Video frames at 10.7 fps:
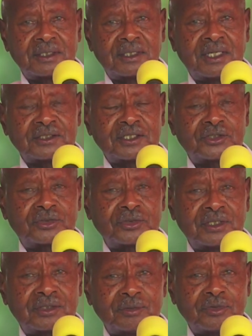as a
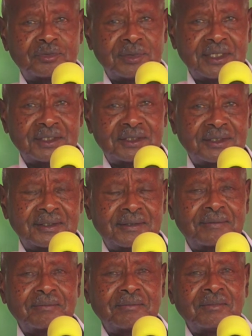student movement,
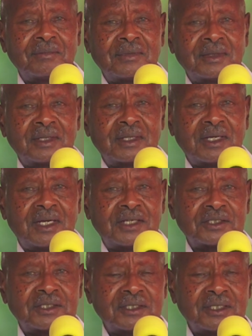as
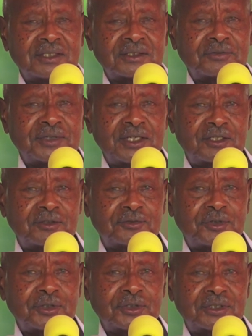a fighting
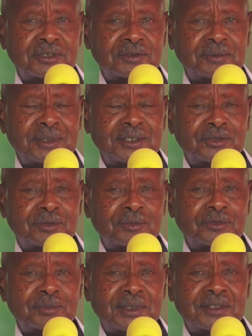force, liberation
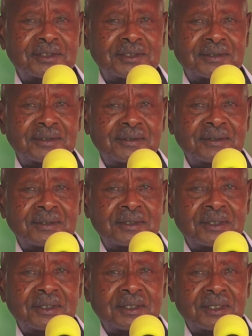movement,
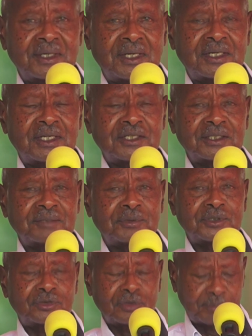and as a
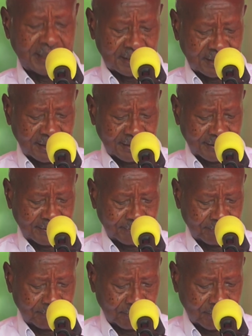political party
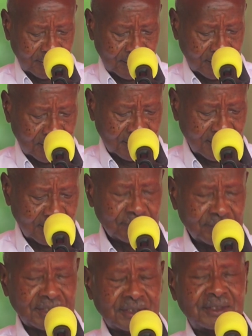in
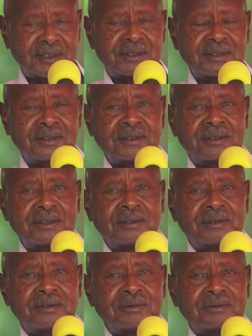government,
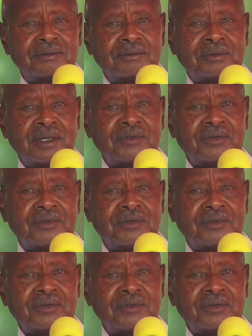we have